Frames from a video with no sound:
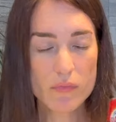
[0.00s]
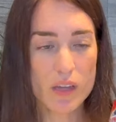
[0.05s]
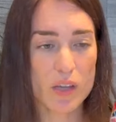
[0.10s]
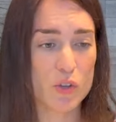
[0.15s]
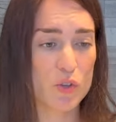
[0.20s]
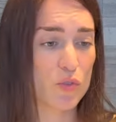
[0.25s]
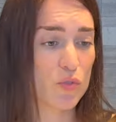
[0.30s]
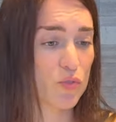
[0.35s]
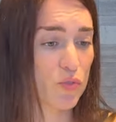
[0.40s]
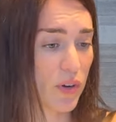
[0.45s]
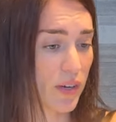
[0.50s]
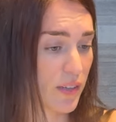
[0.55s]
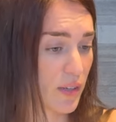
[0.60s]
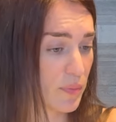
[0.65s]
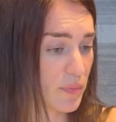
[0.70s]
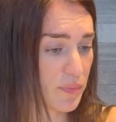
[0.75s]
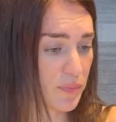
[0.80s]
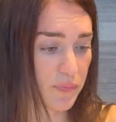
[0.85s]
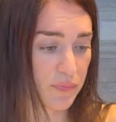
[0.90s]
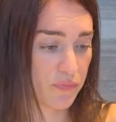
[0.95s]
You should try
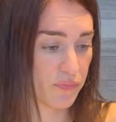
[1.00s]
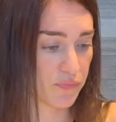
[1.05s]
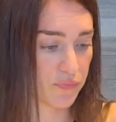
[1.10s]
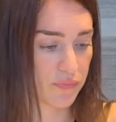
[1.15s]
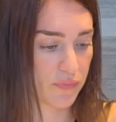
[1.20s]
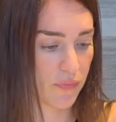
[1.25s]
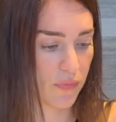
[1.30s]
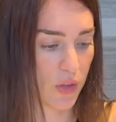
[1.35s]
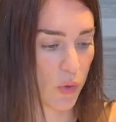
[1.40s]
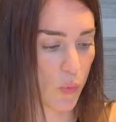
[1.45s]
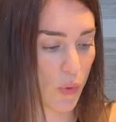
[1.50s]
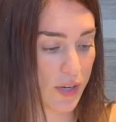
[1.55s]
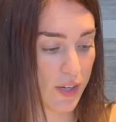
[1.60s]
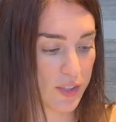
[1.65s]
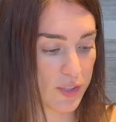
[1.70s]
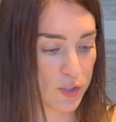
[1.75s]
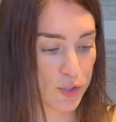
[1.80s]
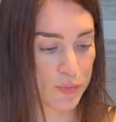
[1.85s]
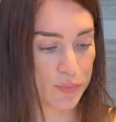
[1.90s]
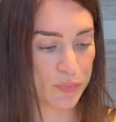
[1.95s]
them. Why
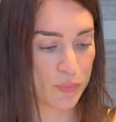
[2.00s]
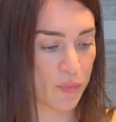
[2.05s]
not?